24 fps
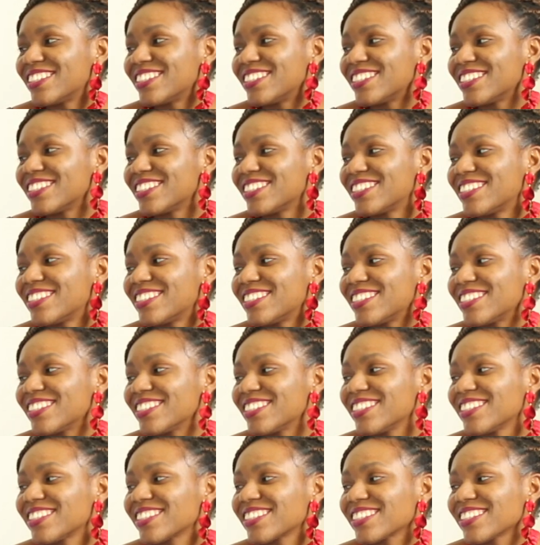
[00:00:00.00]

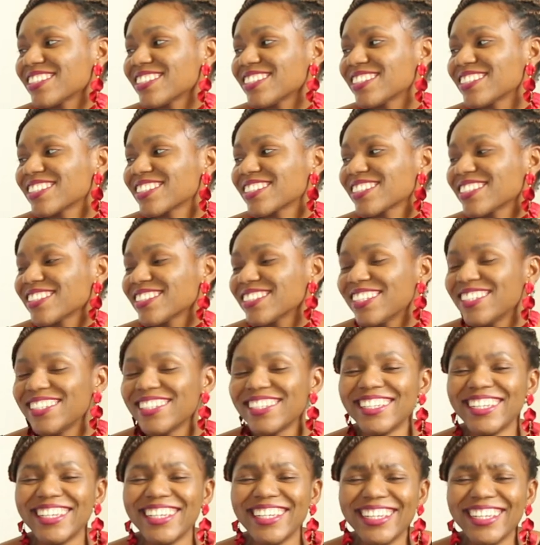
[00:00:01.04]
(silent)